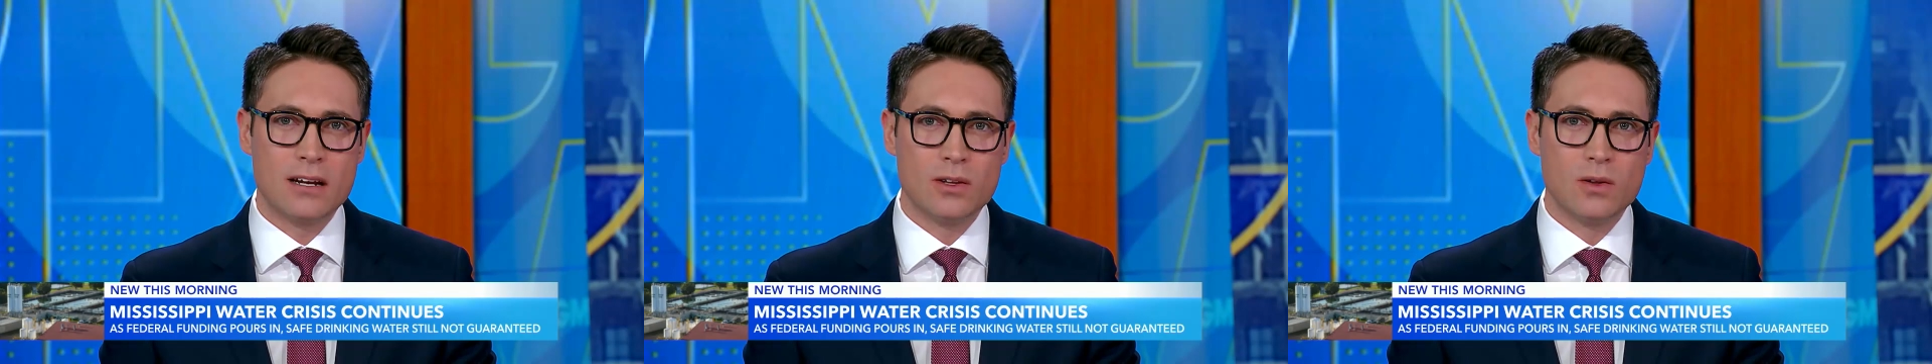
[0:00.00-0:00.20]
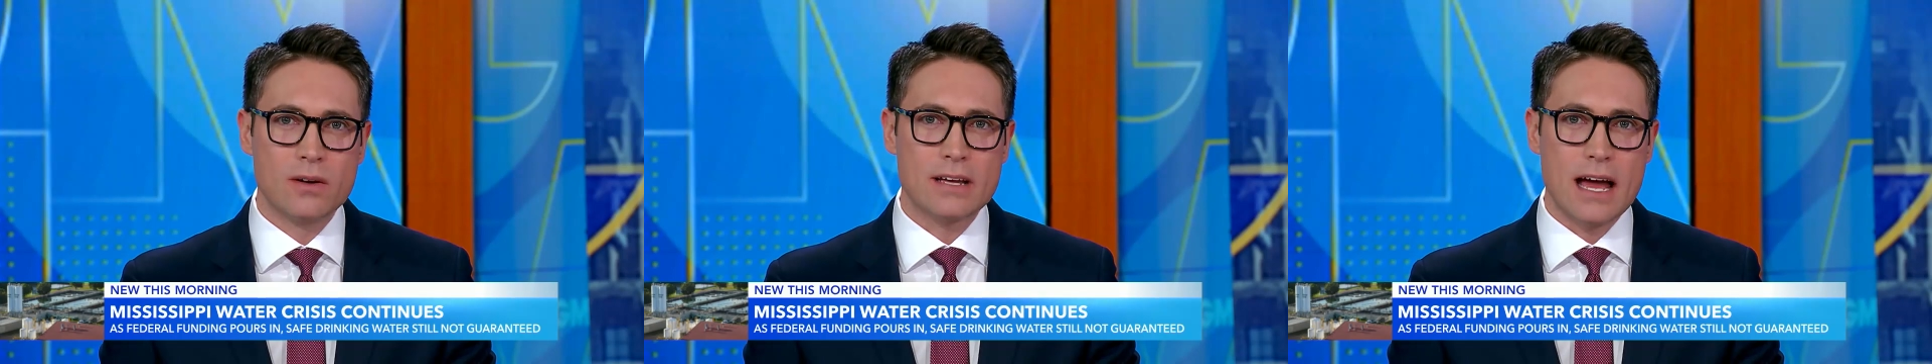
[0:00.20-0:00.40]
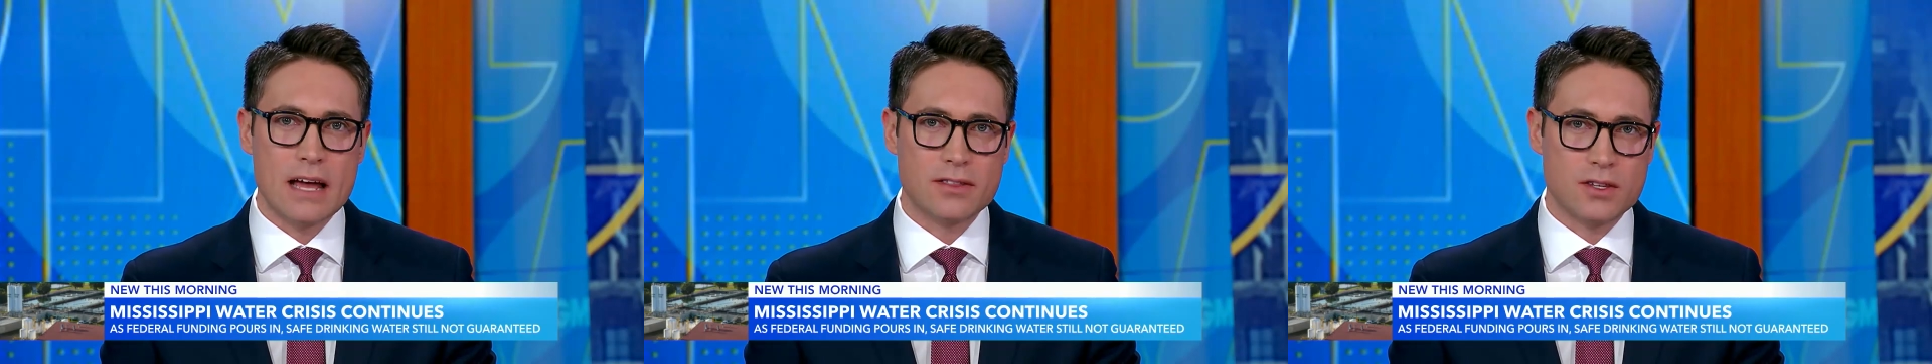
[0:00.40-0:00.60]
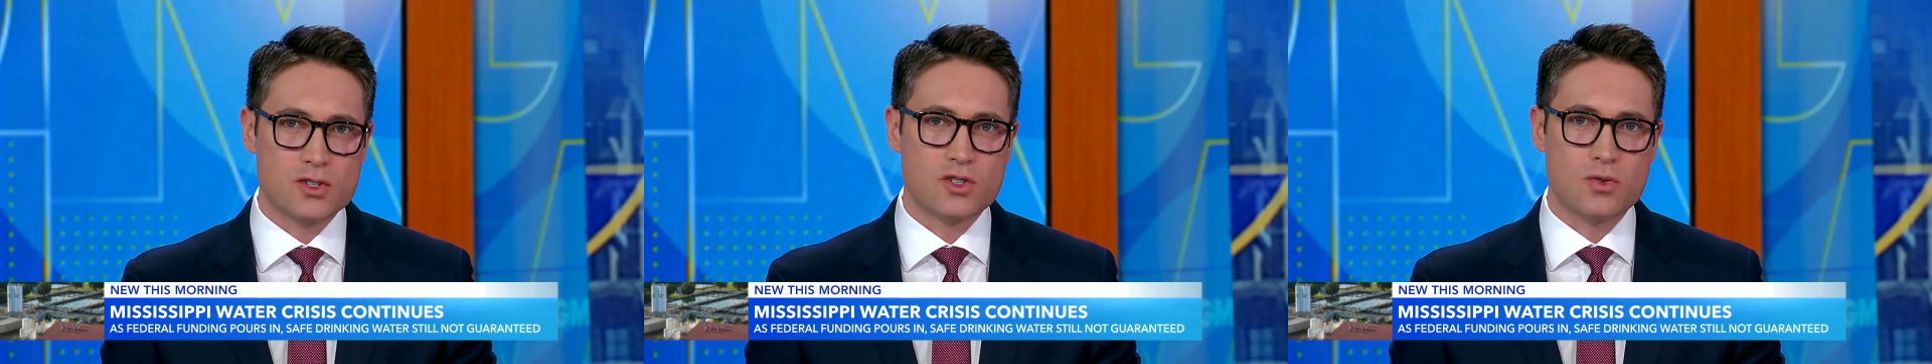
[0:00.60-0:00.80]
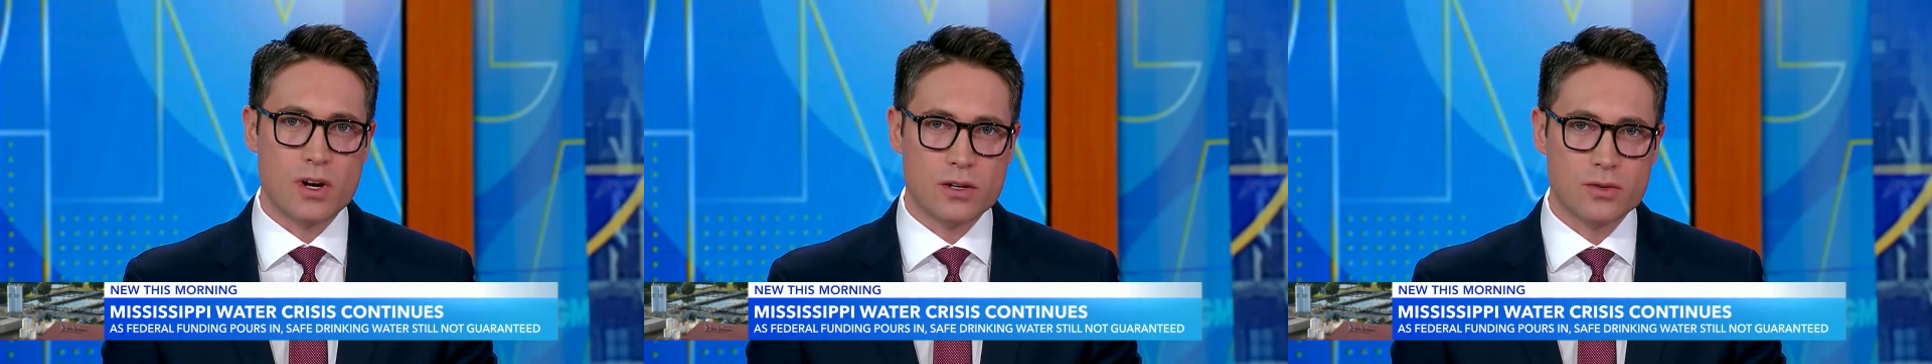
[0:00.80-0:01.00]
look at the
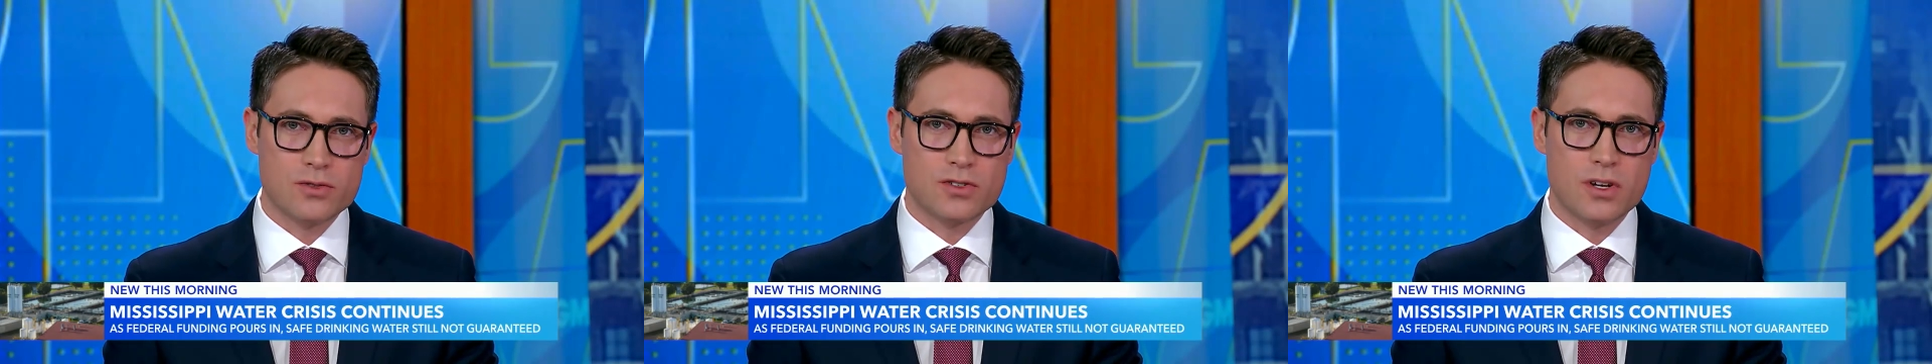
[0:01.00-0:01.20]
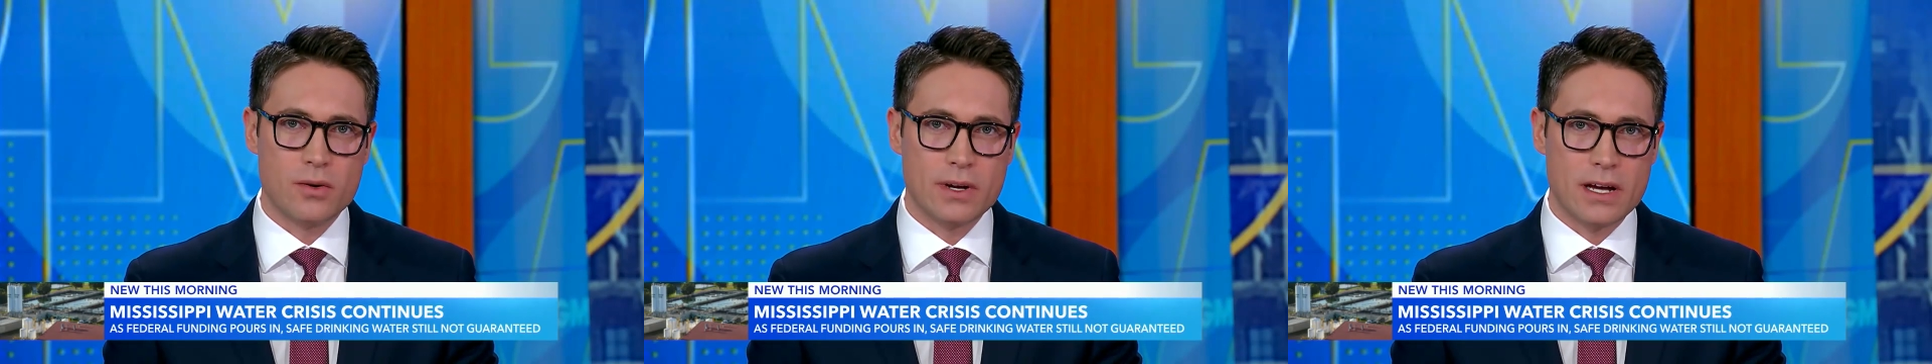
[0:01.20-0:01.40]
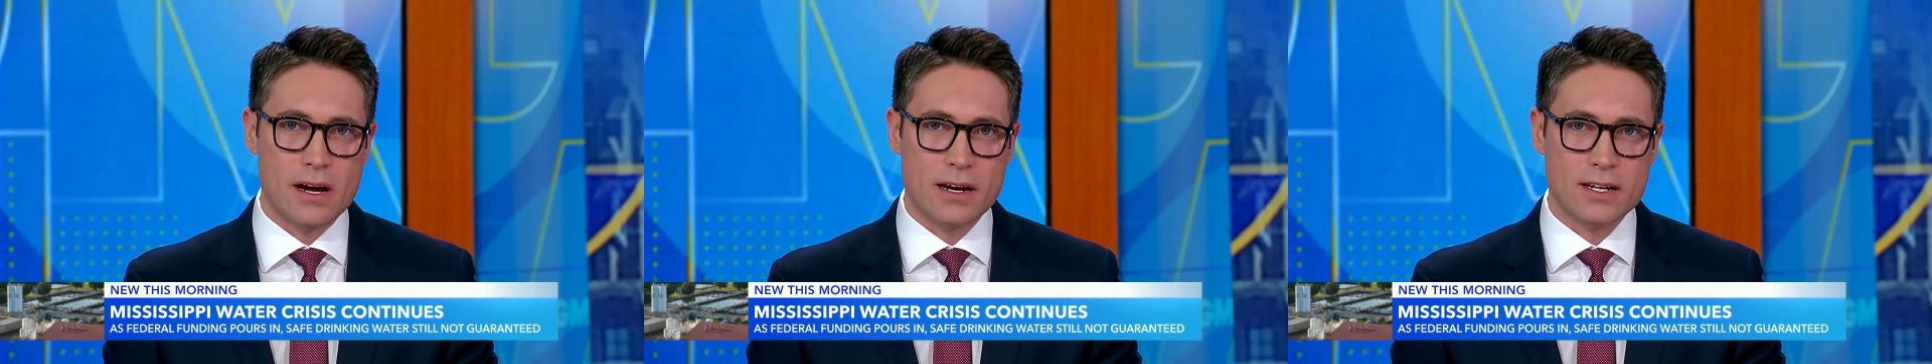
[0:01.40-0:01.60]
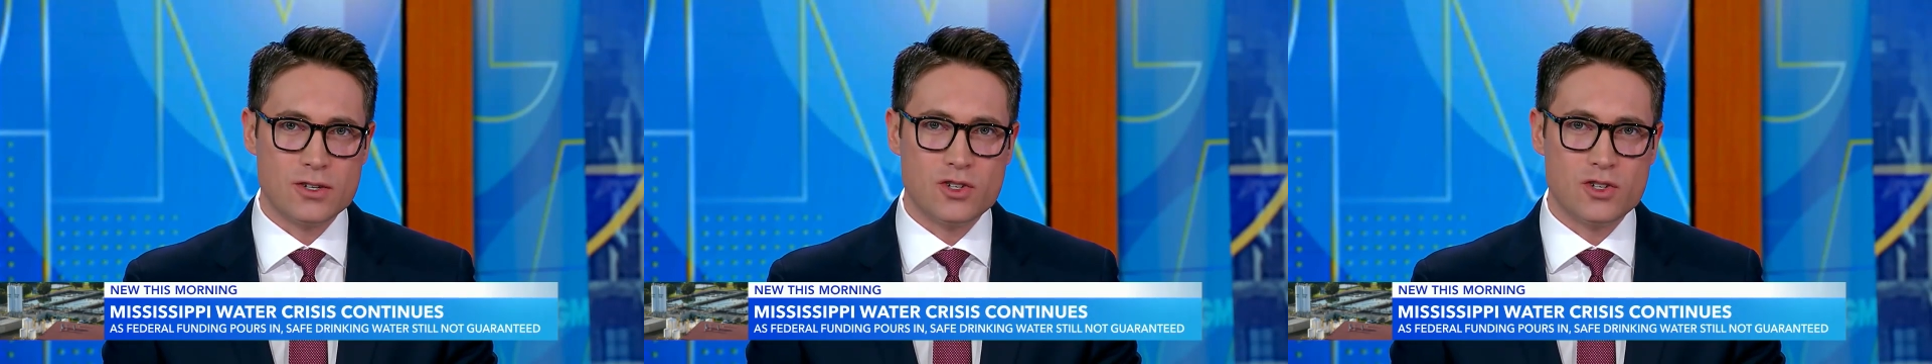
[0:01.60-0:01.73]
struggles going on